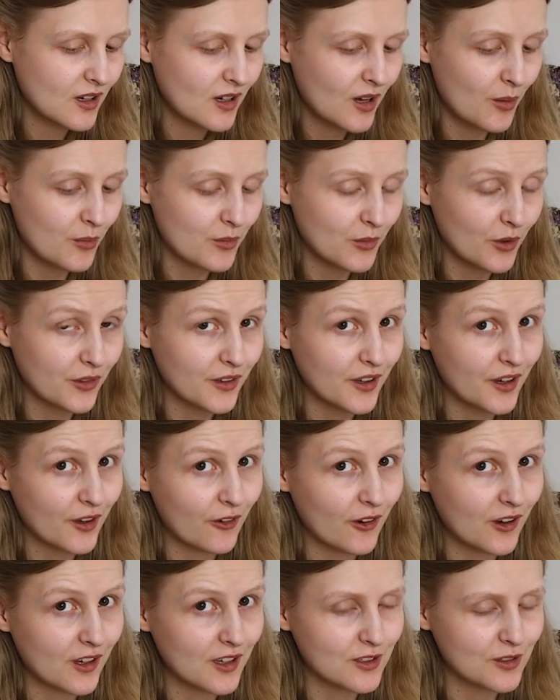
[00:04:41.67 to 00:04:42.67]
I'm not that
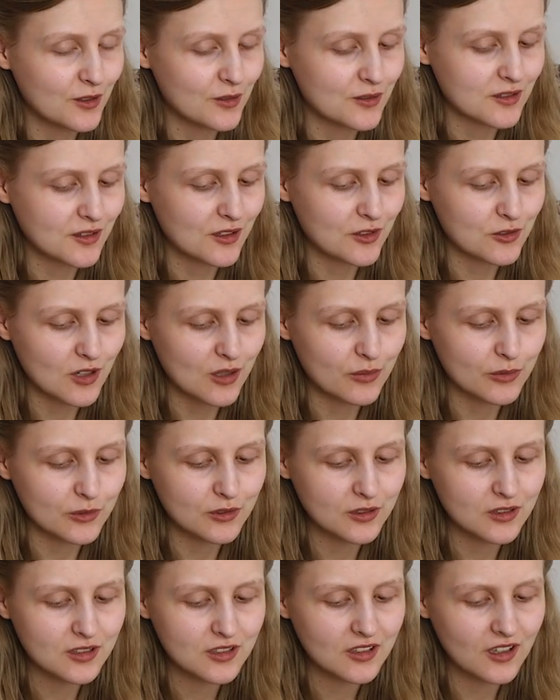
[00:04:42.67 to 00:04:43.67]
great at using the
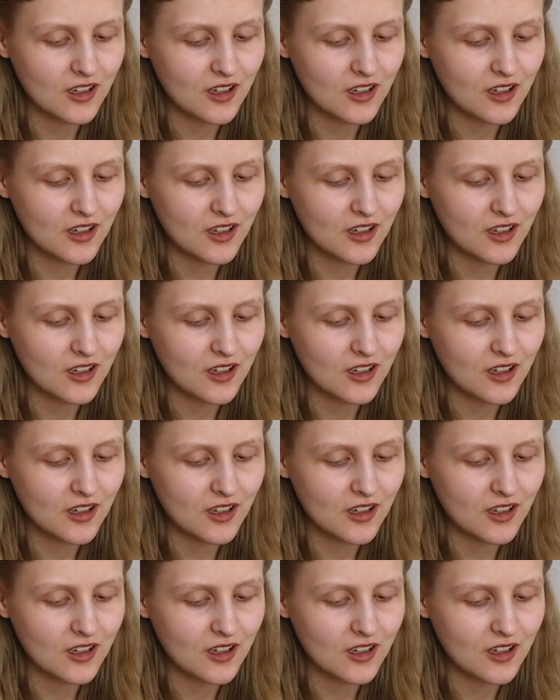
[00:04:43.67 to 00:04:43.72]
Dremel.